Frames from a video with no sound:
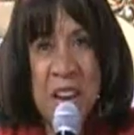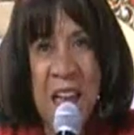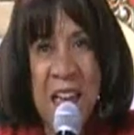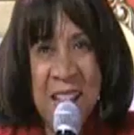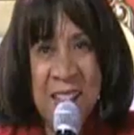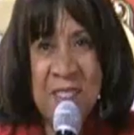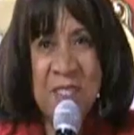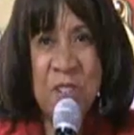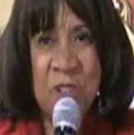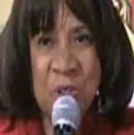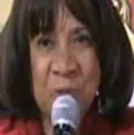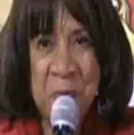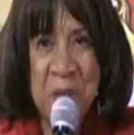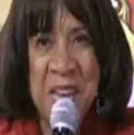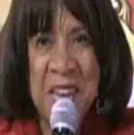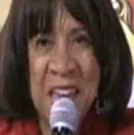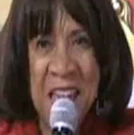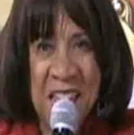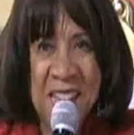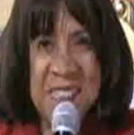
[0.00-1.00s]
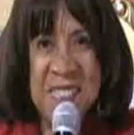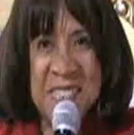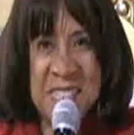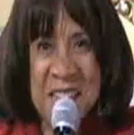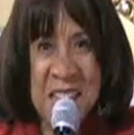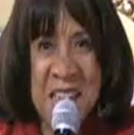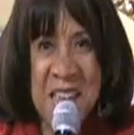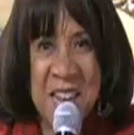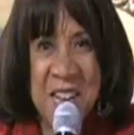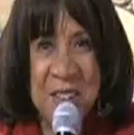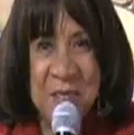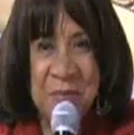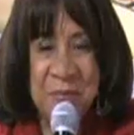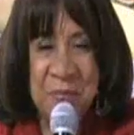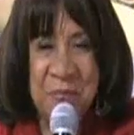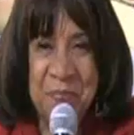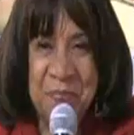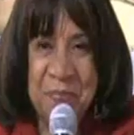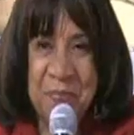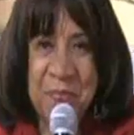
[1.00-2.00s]
Lord answered me and
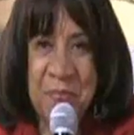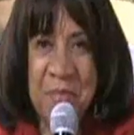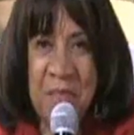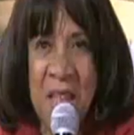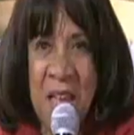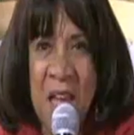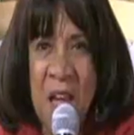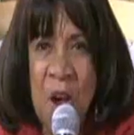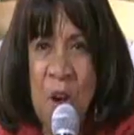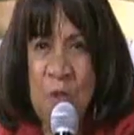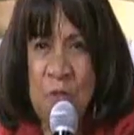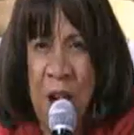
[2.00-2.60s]
said,